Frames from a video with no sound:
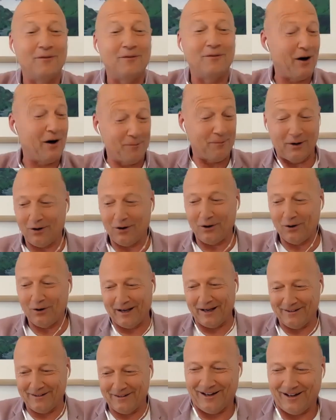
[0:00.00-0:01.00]
by all
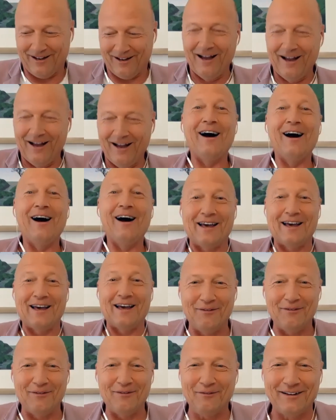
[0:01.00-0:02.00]
means, I say
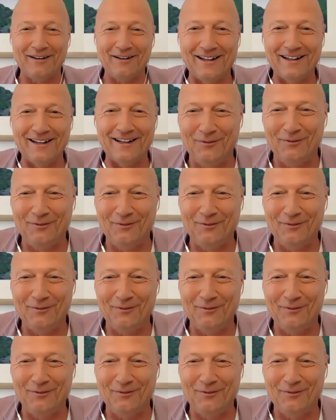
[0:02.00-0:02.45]
them in my sleep.